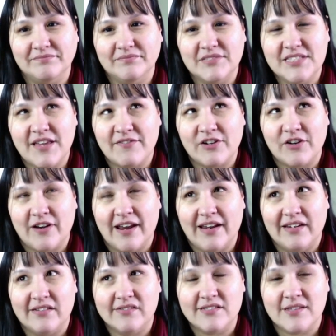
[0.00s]
7 or
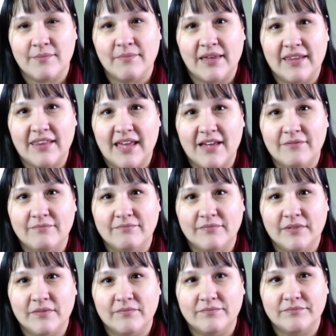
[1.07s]
8, something like that.
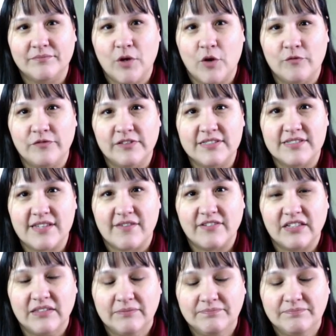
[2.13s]
Hopefully 7.